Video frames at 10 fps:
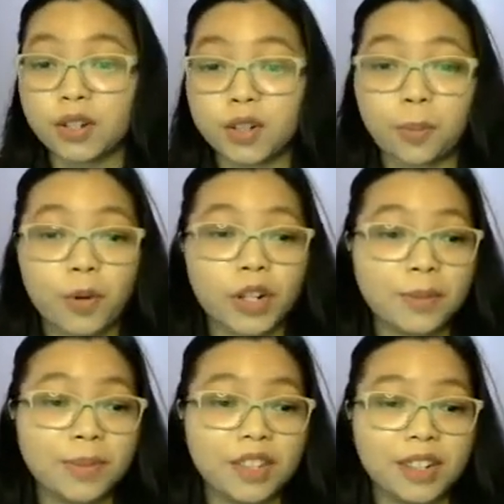as your
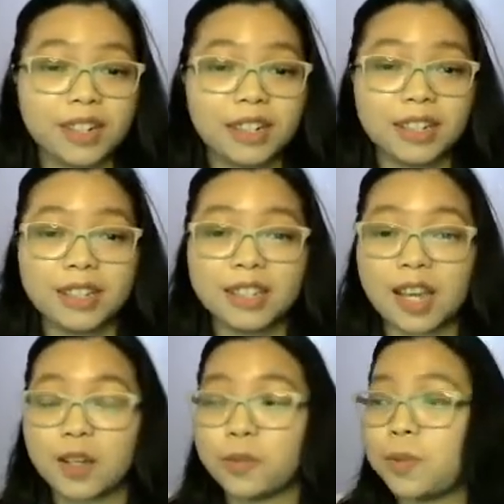supporting materials. The
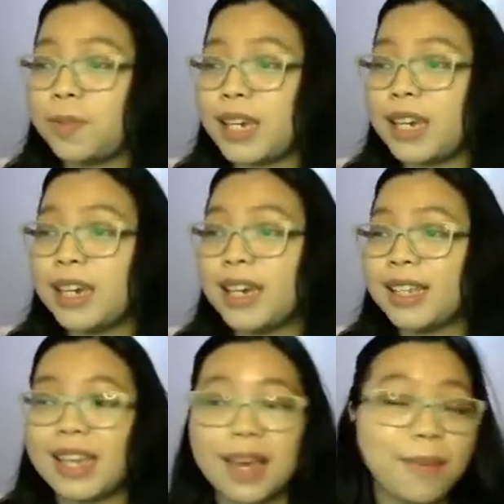second would be
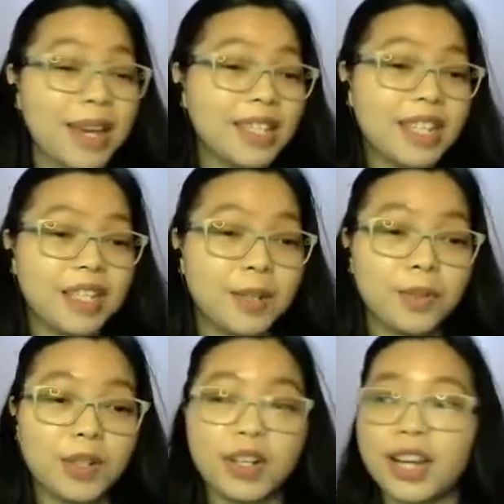the MIT
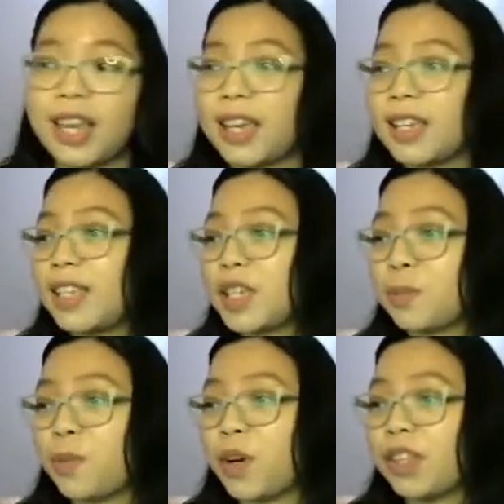Deep Learning
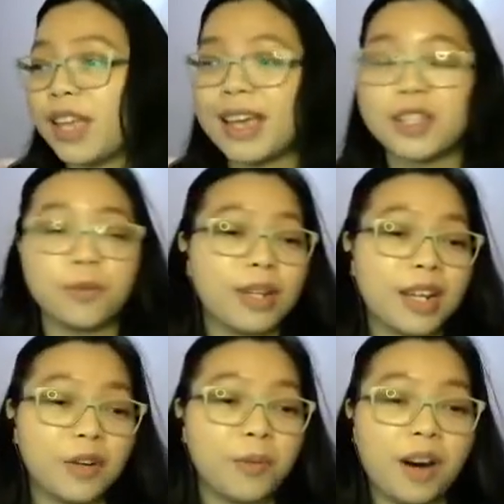
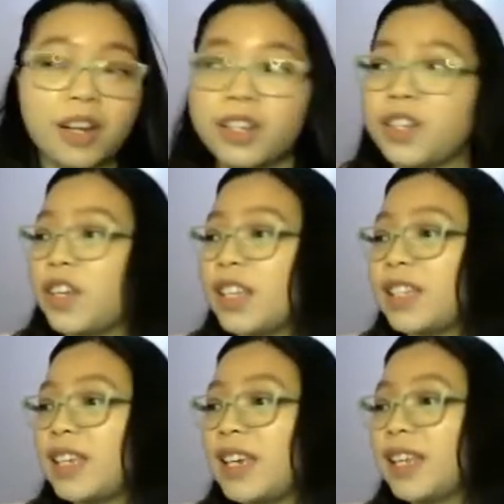6.S191. You
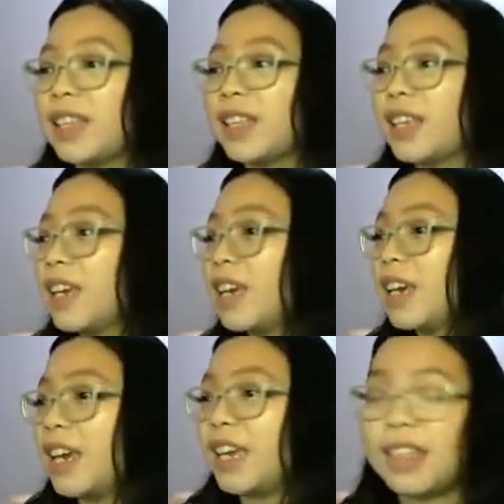can see it
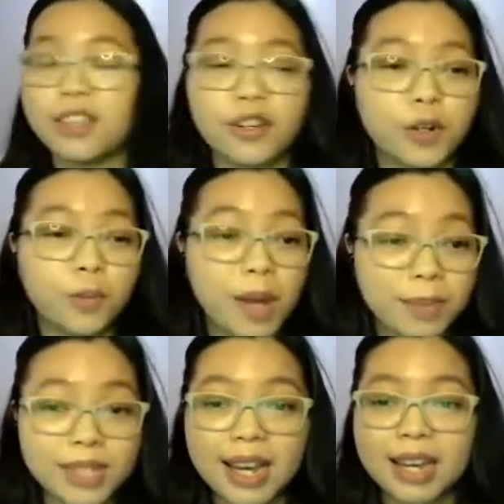in their
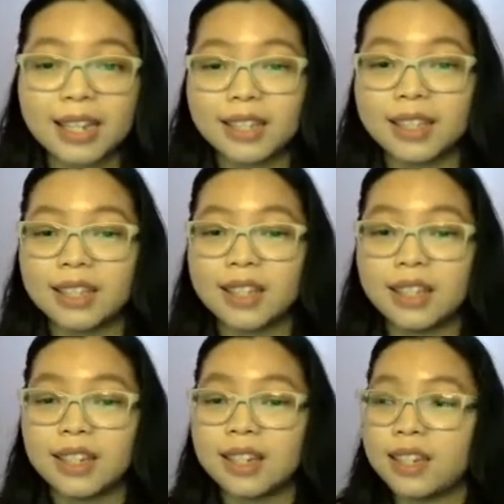website.
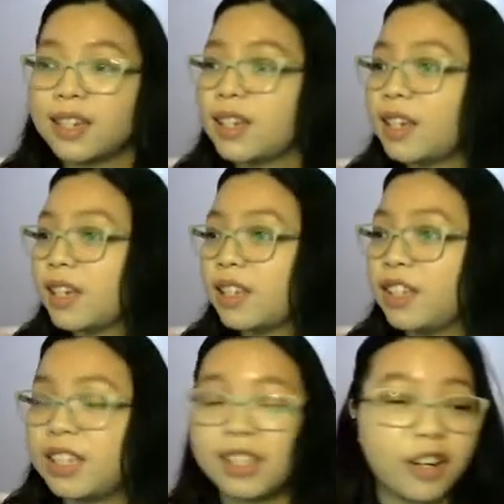
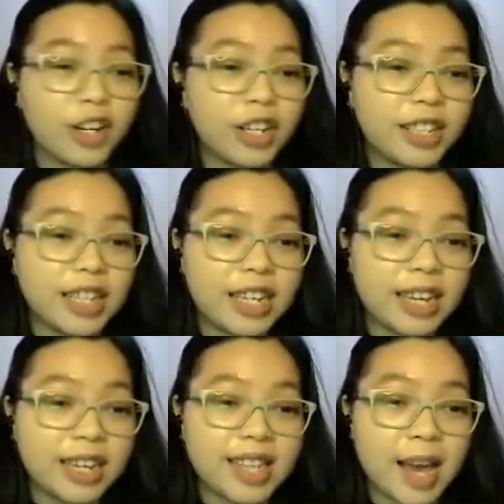These are
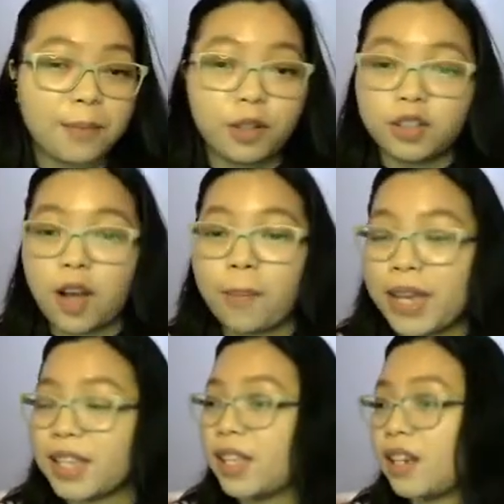the example
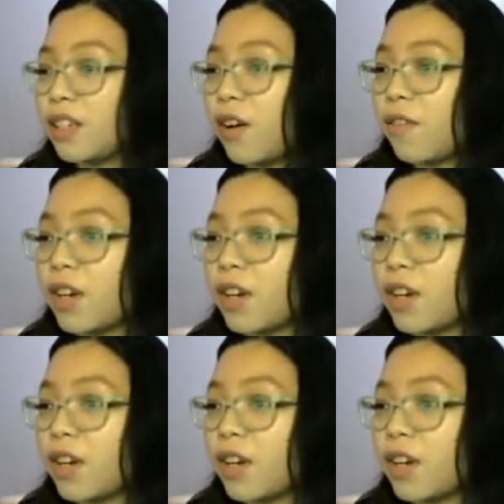topics that is